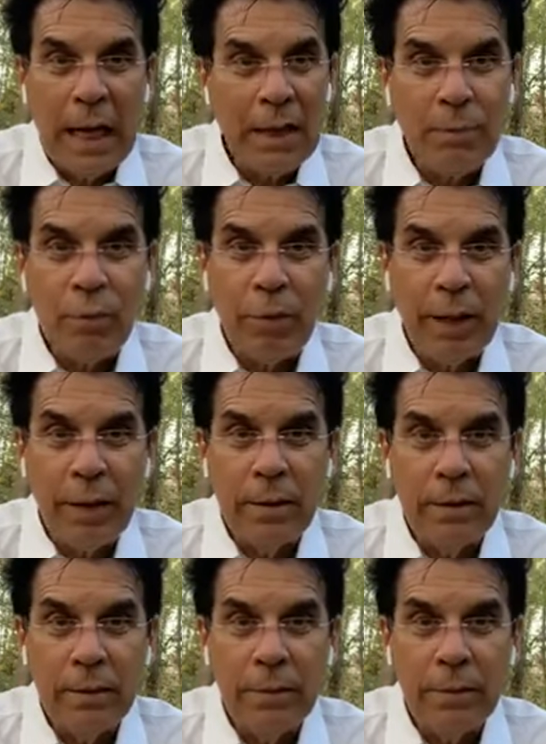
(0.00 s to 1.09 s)
I didn't pray
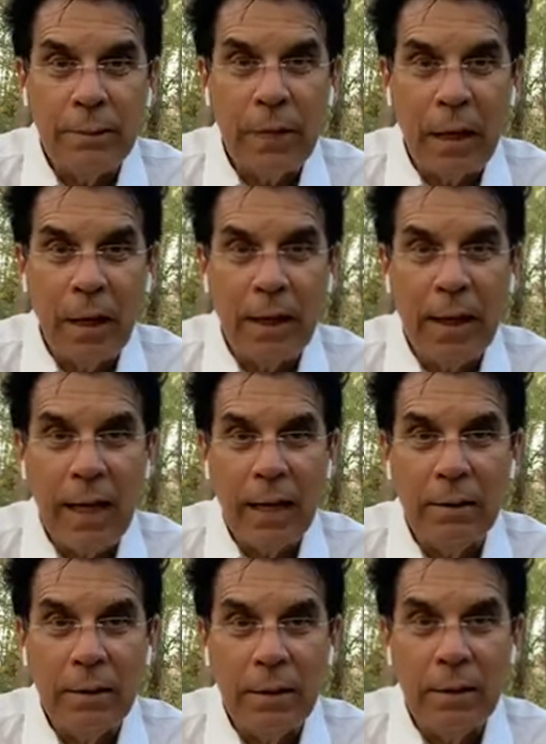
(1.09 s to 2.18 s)
the power of
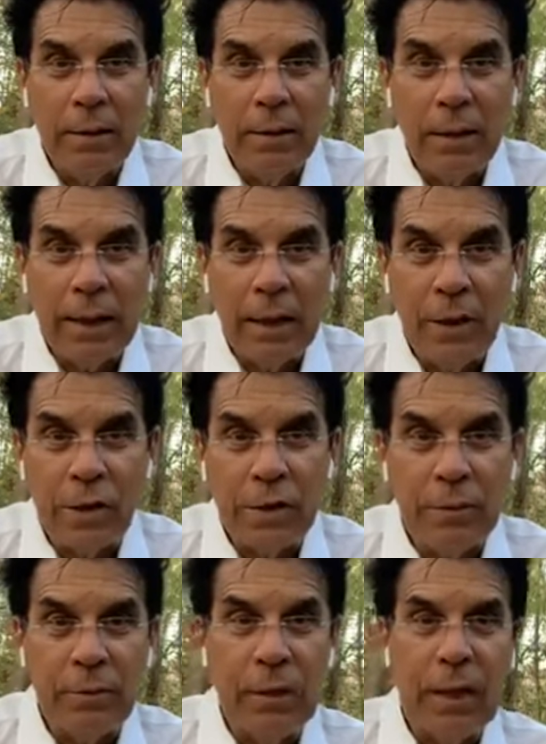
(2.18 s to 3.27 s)
God like I
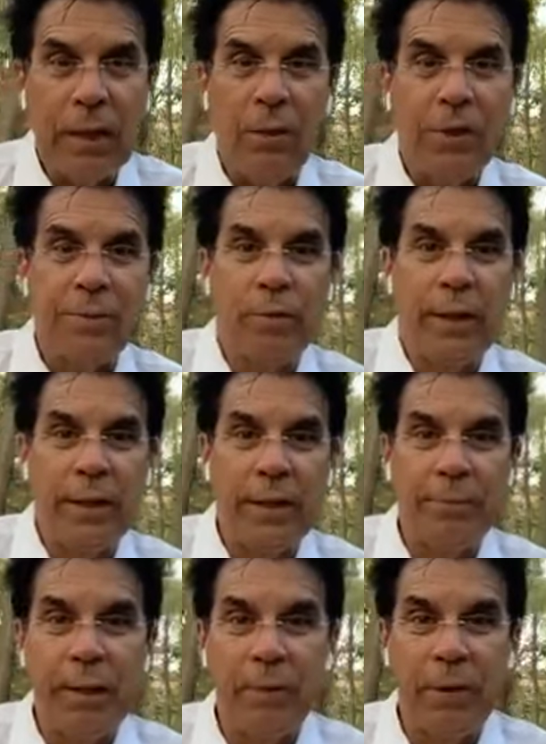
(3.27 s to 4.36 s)
always prayed,
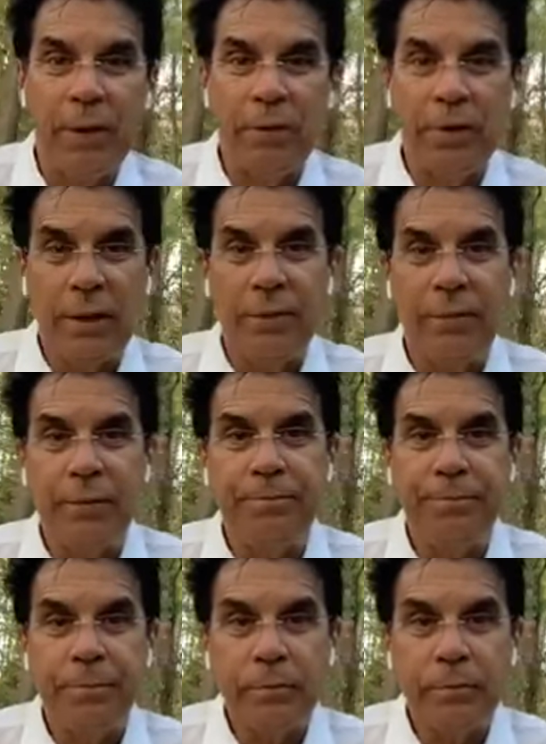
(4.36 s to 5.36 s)
get people healed and delivered.